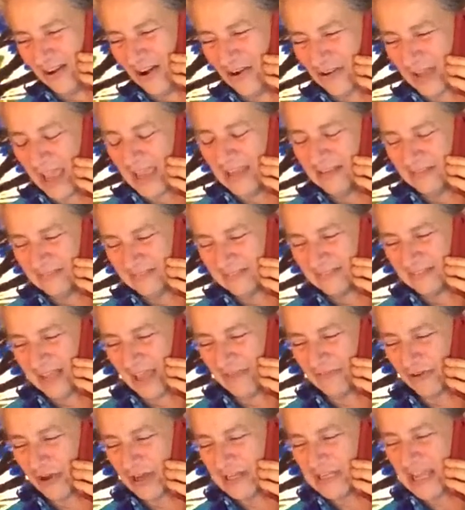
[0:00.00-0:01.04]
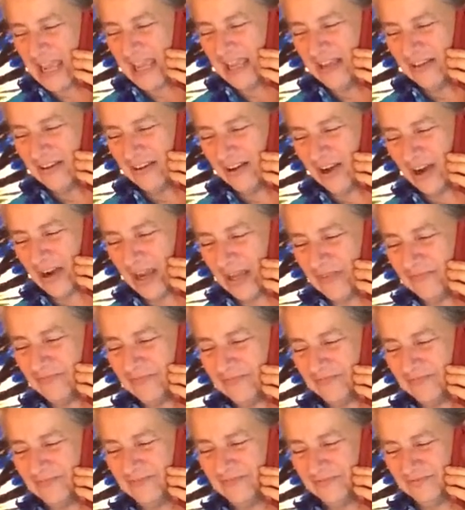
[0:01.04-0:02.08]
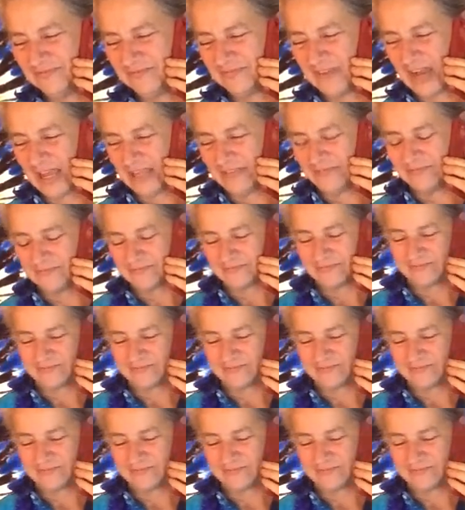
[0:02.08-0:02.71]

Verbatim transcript: Okay. Have a great day. All right. Mm, bye.